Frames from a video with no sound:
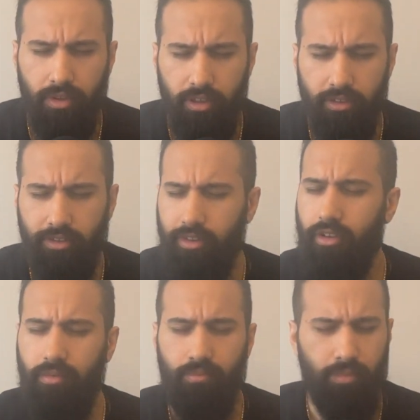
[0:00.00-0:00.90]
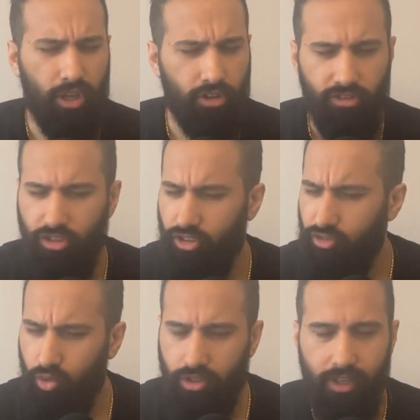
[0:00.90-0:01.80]
others because you
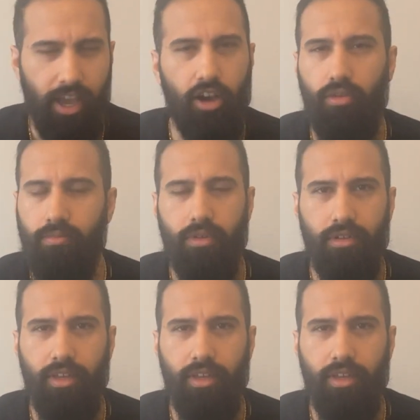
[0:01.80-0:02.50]
just want to help.